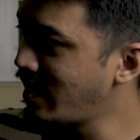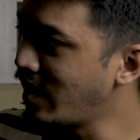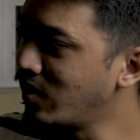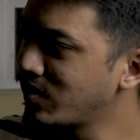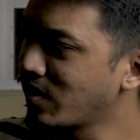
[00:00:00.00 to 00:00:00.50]

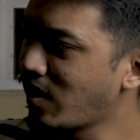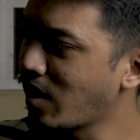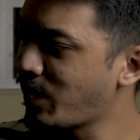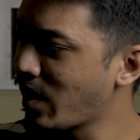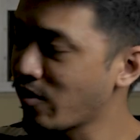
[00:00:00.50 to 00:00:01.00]
It looks a
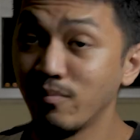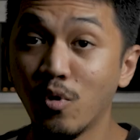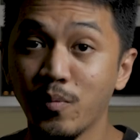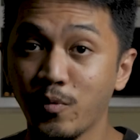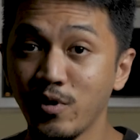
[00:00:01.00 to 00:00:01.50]
lot better and
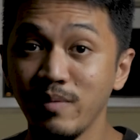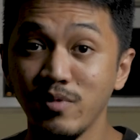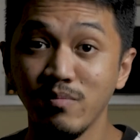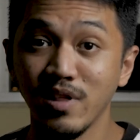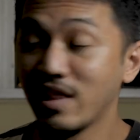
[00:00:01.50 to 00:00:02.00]
more
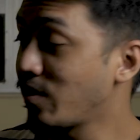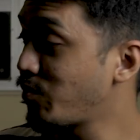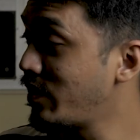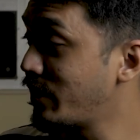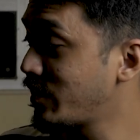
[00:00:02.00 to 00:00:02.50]
premium than their
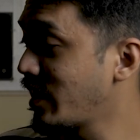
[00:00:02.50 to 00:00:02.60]
previous